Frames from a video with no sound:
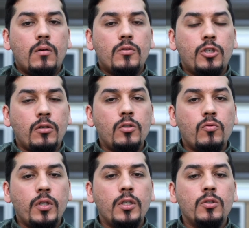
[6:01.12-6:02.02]

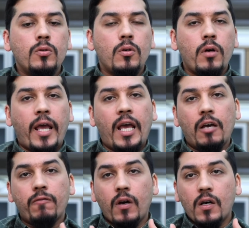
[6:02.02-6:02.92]
children do not
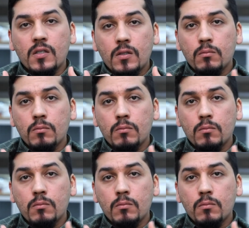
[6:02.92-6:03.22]
have as